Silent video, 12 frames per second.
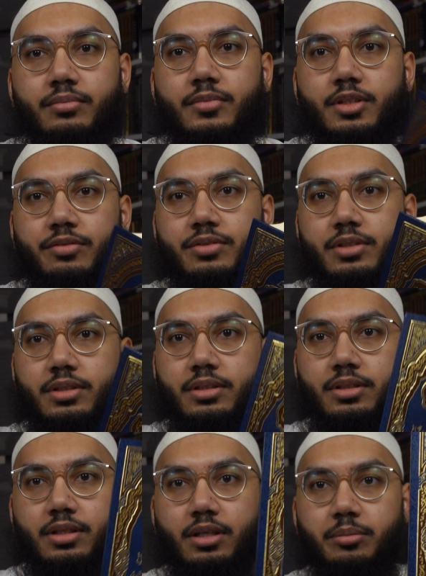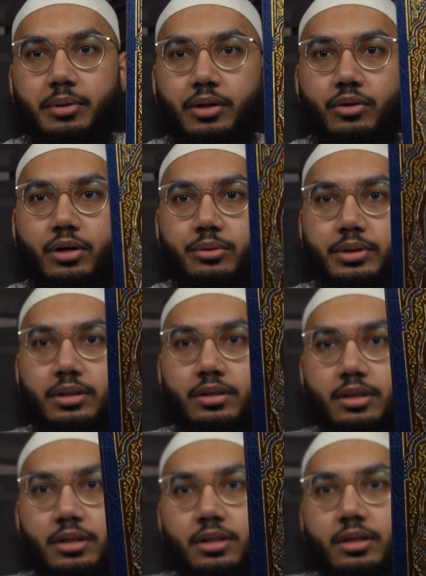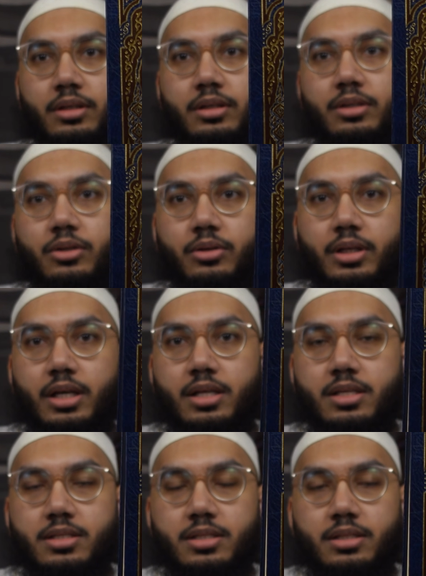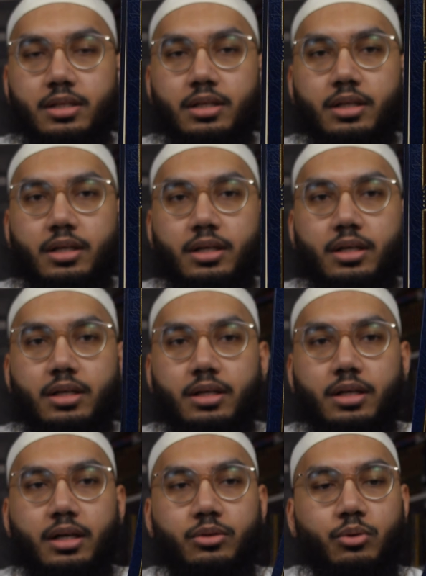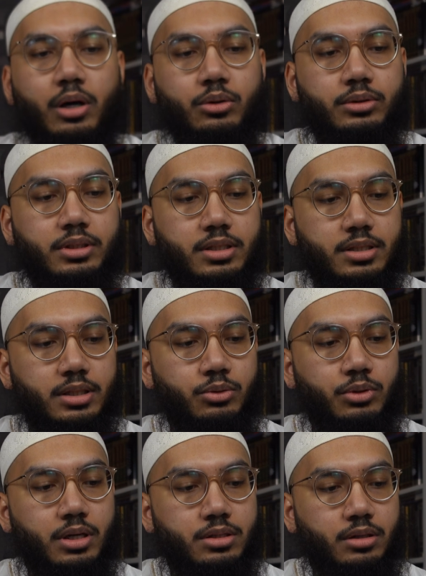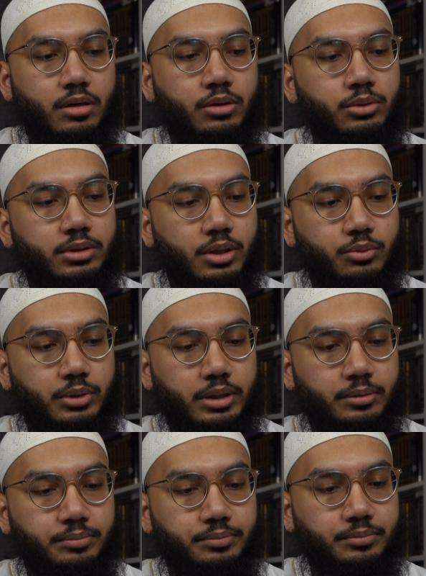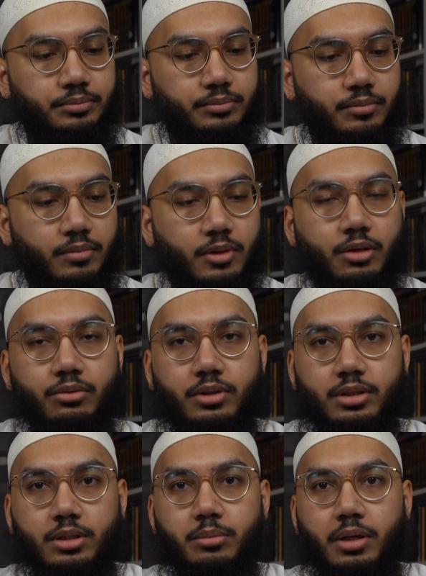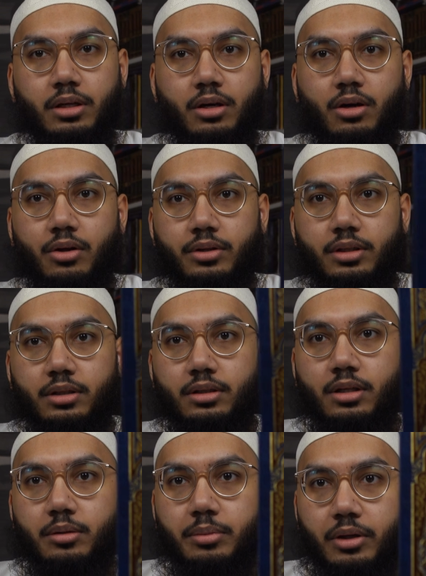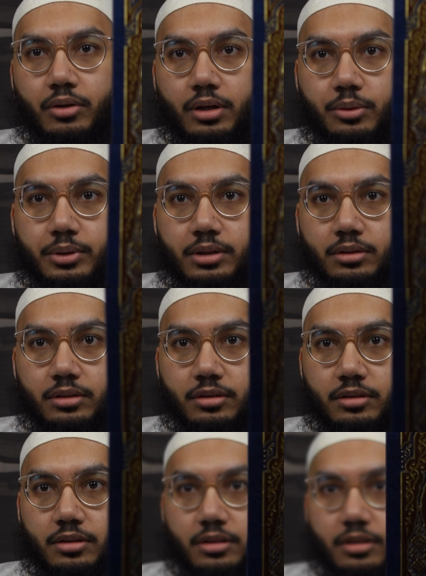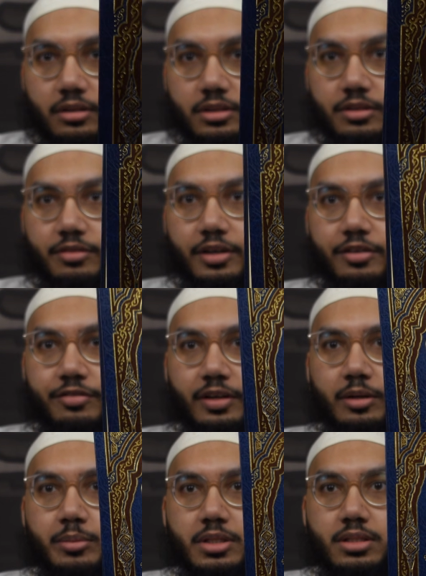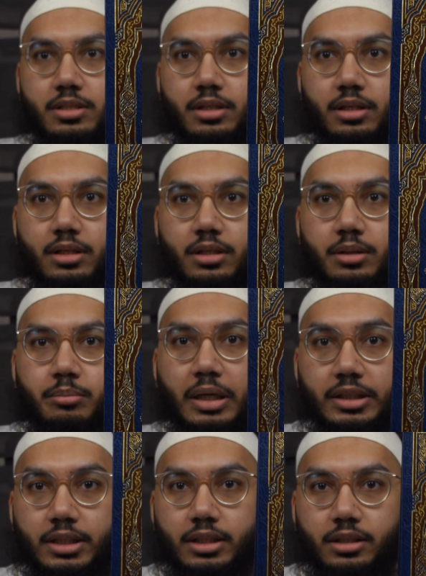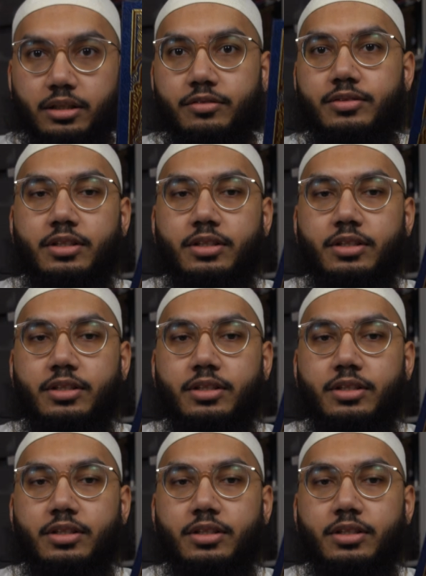Tafsir al-Baydawi, known as Anwar al-Tanzil wa Asrar al-Ta'wil, written by Qadi al-Baydawi. It's a very famous Matan of